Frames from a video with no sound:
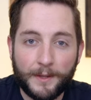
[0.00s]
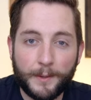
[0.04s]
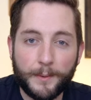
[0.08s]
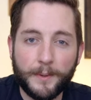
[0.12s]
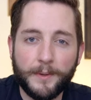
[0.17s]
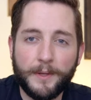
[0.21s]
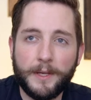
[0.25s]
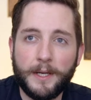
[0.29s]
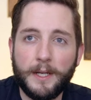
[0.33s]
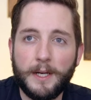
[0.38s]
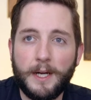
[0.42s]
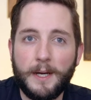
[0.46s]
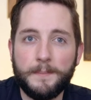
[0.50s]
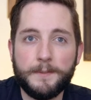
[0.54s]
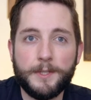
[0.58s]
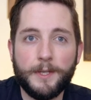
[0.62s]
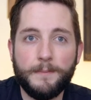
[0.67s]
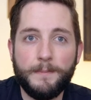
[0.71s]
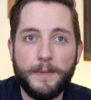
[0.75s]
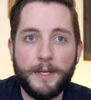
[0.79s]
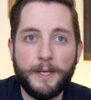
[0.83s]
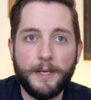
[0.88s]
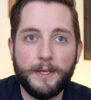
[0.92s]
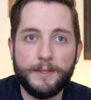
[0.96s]
They're a really good
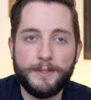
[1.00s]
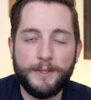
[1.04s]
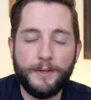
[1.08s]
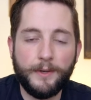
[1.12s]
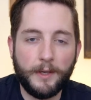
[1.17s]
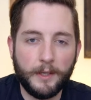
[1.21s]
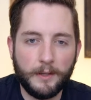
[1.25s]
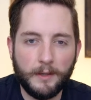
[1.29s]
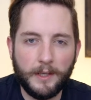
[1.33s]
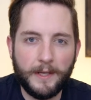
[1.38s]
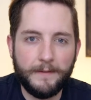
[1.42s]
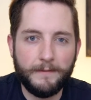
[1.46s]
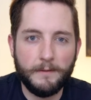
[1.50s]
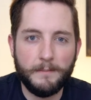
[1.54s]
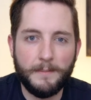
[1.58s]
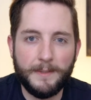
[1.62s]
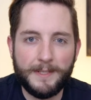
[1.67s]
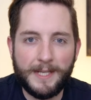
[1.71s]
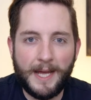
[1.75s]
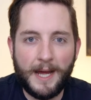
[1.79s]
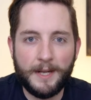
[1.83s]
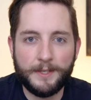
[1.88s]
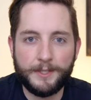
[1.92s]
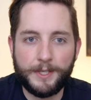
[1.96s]
option because you can leave them
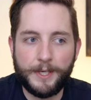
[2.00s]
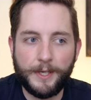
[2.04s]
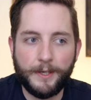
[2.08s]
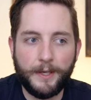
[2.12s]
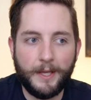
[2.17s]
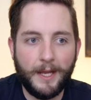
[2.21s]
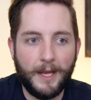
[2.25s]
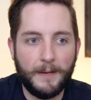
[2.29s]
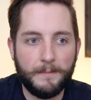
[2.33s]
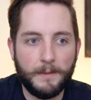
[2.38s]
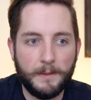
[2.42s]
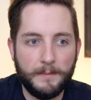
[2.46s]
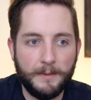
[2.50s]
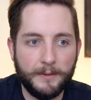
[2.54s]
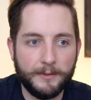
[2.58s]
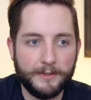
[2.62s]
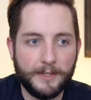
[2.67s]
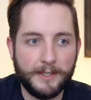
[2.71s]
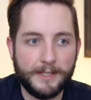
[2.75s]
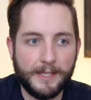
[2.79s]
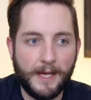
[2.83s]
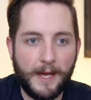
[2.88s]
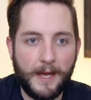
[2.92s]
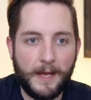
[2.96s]
attached to your camera most
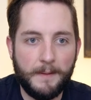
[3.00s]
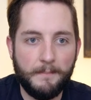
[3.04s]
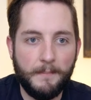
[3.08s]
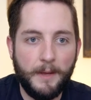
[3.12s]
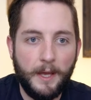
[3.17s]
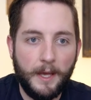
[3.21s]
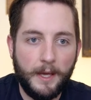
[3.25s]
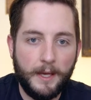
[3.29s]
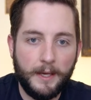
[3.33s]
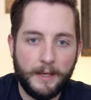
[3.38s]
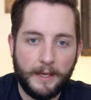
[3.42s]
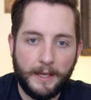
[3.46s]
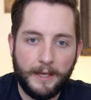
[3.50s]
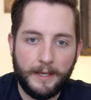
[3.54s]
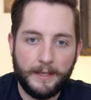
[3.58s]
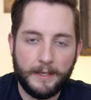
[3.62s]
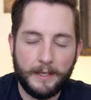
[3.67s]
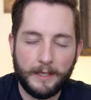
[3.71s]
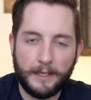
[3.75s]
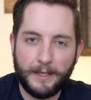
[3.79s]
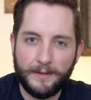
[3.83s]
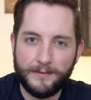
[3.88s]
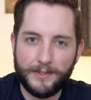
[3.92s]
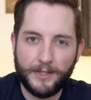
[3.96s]
of the time and
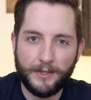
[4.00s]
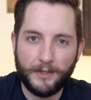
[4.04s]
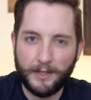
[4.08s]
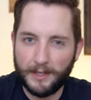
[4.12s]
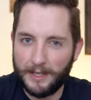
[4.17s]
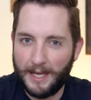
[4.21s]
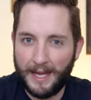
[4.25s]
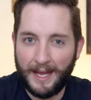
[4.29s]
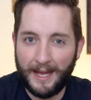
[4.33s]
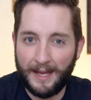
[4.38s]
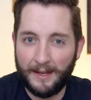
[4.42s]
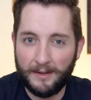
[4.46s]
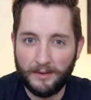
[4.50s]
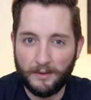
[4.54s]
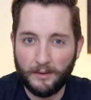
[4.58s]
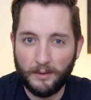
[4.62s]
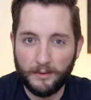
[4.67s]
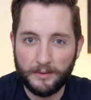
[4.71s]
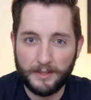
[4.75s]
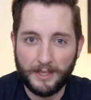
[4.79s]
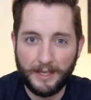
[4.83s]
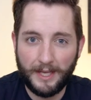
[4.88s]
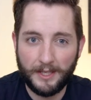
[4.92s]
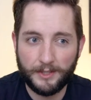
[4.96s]
it gives you a good
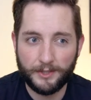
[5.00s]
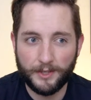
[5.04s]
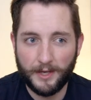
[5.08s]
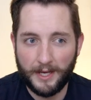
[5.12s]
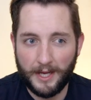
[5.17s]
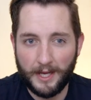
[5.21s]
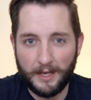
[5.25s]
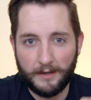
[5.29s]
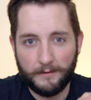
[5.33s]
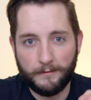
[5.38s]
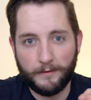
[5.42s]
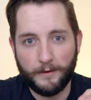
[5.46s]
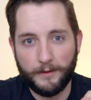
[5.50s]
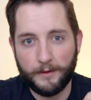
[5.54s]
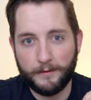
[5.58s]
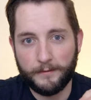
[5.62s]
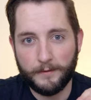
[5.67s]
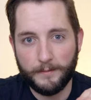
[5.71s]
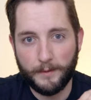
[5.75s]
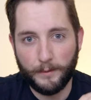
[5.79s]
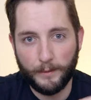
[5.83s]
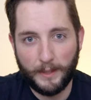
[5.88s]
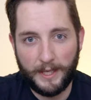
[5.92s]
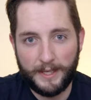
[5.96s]
handle to get your hand further
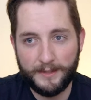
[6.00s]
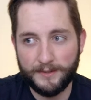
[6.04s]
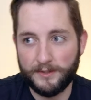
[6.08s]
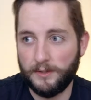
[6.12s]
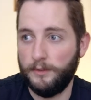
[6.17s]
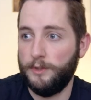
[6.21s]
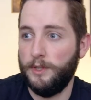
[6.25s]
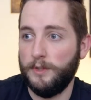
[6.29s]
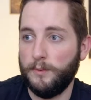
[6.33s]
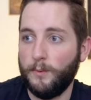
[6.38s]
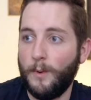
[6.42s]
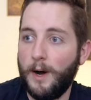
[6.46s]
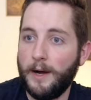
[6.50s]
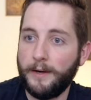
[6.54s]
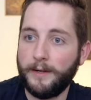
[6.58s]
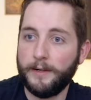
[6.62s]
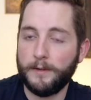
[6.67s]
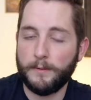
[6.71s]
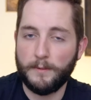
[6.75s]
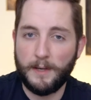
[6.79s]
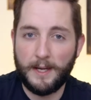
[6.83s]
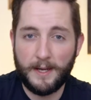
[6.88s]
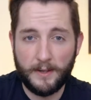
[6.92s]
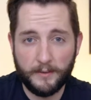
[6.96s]
from the lens. So just walking
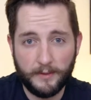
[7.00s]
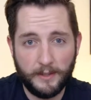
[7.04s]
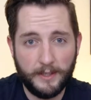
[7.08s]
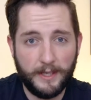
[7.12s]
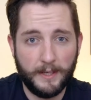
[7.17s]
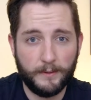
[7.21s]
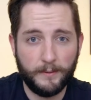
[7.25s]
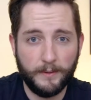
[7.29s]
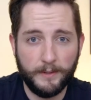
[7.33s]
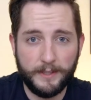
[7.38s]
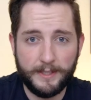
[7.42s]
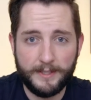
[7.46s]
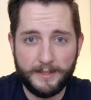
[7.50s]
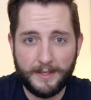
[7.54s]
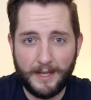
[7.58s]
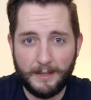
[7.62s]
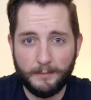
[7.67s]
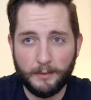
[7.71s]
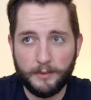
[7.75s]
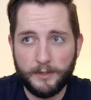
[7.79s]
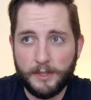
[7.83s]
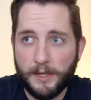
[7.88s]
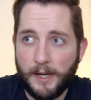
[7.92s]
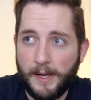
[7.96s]
around, you get really
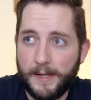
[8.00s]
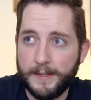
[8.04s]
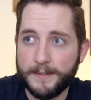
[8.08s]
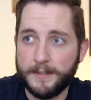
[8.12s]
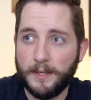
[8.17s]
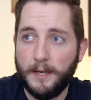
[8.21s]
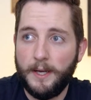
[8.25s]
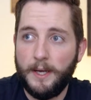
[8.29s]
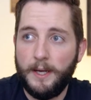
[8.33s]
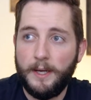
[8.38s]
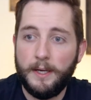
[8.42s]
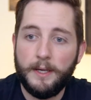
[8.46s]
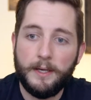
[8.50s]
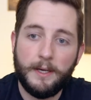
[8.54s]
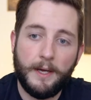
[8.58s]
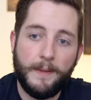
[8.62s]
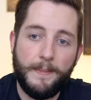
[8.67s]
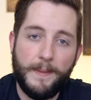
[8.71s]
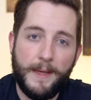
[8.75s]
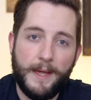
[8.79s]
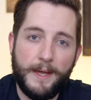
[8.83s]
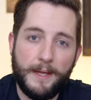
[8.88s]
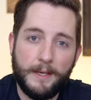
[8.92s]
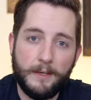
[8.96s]
stable shots.
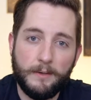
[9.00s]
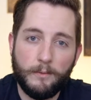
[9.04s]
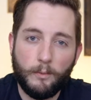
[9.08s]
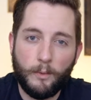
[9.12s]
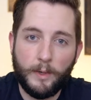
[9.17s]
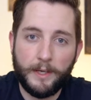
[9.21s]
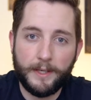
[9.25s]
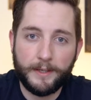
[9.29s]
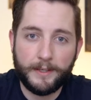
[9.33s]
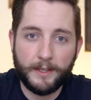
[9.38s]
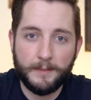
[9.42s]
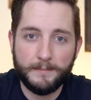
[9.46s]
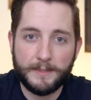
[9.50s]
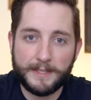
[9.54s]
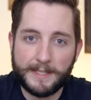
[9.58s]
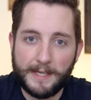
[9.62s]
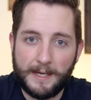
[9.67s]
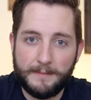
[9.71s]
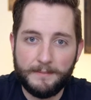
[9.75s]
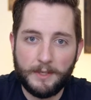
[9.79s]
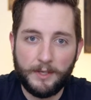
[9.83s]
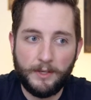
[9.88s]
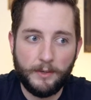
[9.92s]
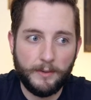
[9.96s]
And then when it comes
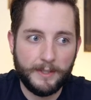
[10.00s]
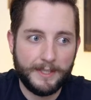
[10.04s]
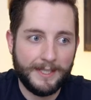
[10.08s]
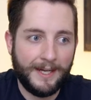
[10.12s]
time to do a